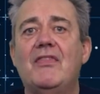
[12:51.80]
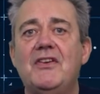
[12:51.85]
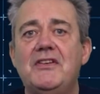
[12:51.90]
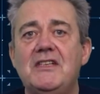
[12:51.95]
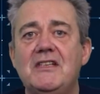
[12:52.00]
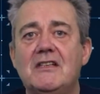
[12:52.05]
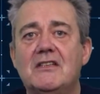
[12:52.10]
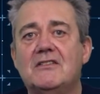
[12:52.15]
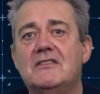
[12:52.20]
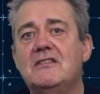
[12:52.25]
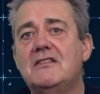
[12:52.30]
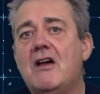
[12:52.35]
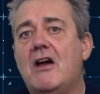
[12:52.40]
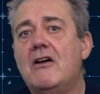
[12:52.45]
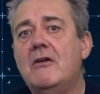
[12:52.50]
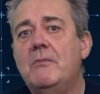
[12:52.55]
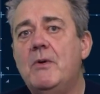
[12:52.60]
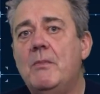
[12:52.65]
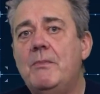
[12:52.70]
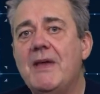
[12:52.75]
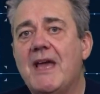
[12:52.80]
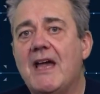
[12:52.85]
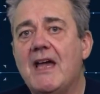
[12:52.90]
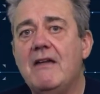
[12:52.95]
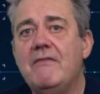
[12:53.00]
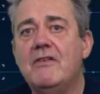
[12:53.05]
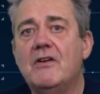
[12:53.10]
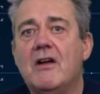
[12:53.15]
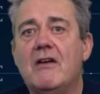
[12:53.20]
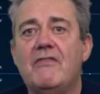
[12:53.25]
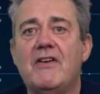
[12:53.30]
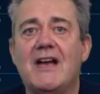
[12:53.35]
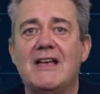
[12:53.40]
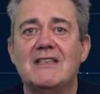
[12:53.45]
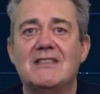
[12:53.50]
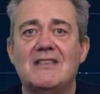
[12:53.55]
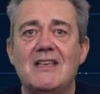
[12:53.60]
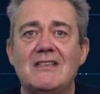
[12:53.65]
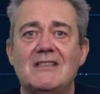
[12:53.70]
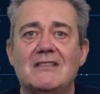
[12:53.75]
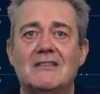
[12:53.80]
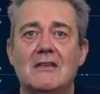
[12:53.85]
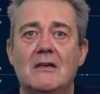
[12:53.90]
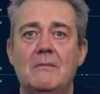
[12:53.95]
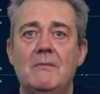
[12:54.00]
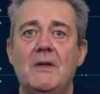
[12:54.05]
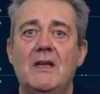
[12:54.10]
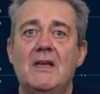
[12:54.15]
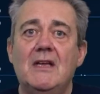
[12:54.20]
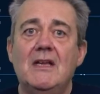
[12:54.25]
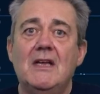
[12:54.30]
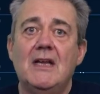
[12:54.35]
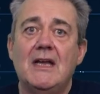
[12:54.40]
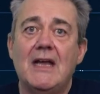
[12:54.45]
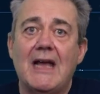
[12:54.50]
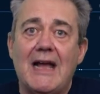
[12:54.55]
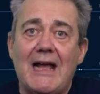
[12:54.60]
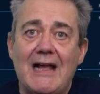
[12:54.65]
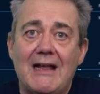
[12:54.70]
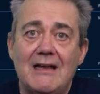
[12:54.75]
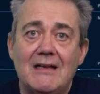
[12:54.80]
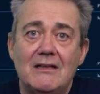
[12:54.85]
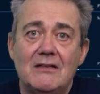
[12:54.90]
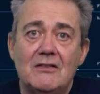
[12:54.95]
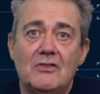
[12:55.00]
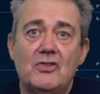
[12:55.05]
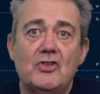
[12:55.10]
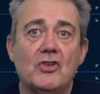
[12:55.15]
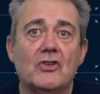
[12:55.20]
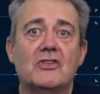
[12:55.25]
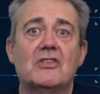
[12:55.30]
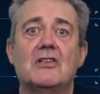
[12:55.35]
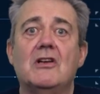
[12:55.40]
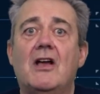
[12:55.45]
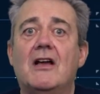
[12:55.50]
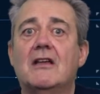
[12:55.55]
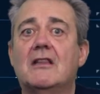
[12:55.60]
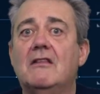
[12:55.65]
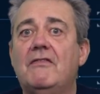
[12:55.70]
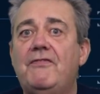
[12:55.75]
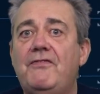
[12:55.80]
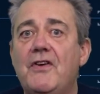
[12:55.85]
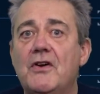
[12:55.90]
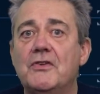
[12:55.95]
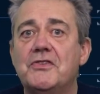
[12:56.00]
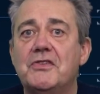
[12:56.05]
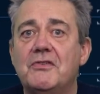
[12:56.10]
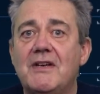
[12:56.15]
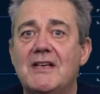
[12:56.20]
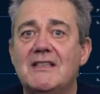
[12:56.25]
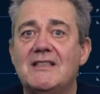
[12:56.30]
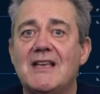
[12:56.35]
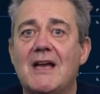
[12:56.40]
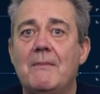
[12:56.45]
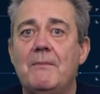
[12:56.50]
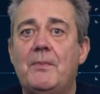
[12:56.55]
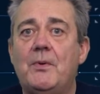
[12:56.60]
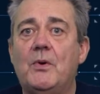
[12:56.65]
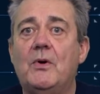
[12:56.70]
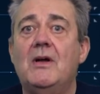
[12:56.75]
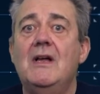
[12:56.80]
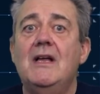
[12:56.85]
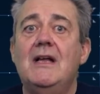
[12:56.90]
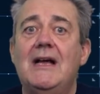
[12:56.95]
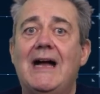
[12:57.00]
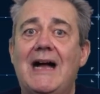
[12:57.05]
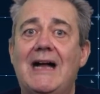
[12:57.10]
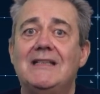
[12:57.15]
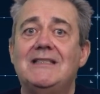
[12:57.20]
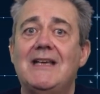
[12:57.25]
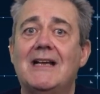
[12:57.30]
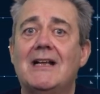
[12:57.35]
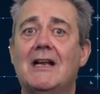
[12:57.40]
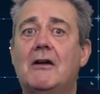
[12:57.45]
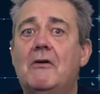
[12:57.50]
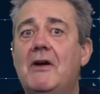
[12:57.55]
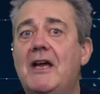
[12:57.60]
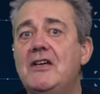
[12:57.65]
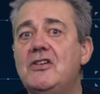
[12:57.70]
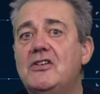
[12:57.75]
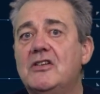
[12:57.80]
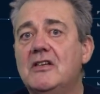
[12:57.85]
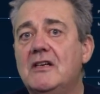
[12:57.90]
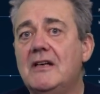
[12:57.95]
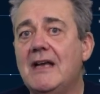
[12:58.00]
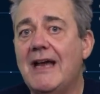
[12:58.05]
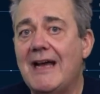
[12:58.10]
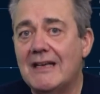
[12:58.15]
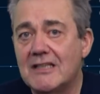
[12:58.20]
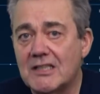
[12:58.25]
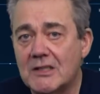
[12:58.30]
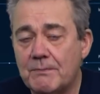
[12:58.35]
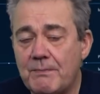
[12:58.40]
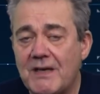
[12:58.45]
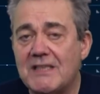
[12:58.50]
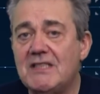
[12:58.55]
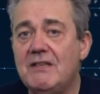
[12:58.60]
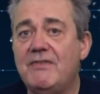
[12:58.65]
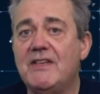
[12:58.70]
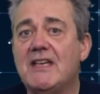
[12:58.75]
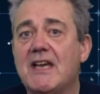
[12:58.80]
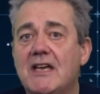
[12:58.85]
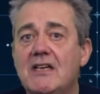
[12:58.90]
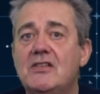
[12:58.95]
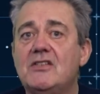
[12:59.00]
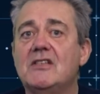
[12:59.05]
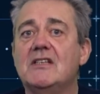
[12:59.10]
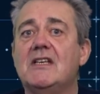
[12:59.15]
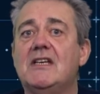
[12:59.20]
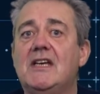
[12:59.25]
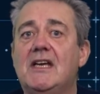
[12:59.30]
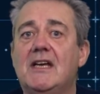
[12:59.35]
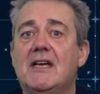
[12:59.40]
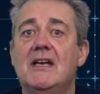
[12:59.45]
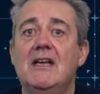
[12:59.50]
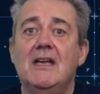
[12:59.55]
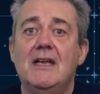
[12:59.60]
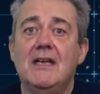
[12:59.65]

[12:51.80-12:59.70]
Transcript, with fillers: the desirable behavior of our system and just like the filter example, our declaration, our specification here